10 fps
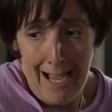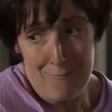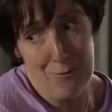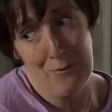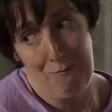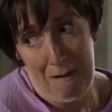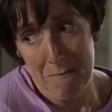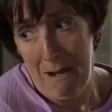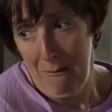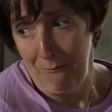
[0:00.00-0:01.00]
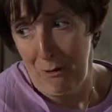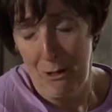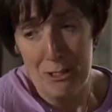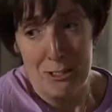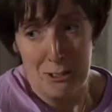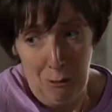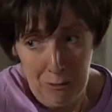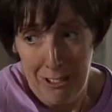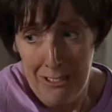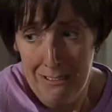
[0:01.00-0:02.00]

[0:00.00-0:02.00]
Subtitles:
I've just found out I've got a son.